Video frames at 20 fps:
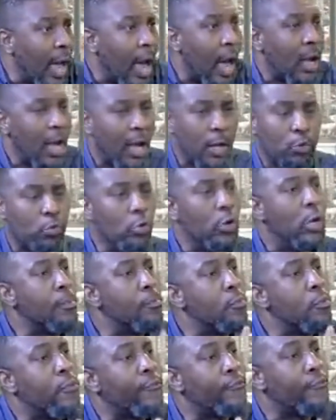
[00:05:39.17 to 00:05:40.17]
can we actually
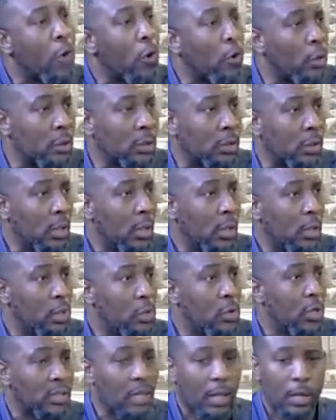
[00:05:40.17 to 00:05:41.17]
move forward?
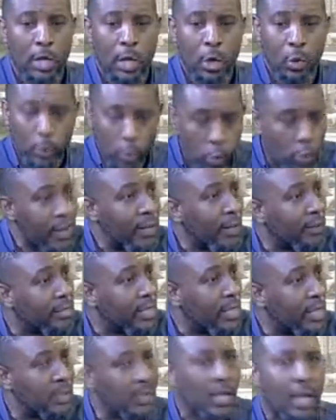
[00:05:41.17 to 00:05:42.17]
We're looking at
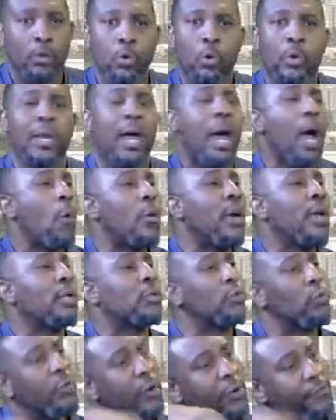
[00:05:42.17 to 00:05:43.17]
this and looking at how we can
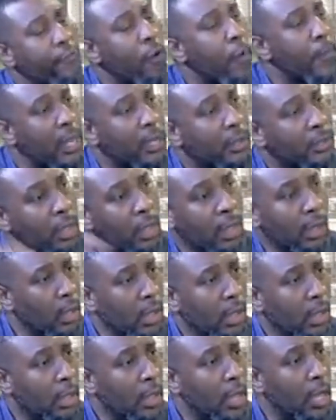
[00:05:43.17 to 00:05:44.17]
actually reform healthcare
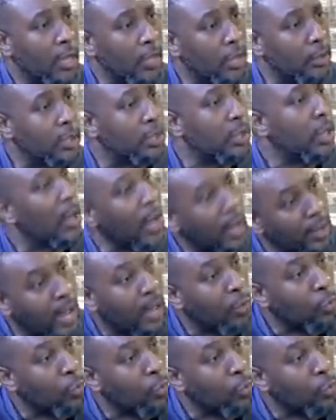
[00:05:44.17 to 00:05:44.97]
this year and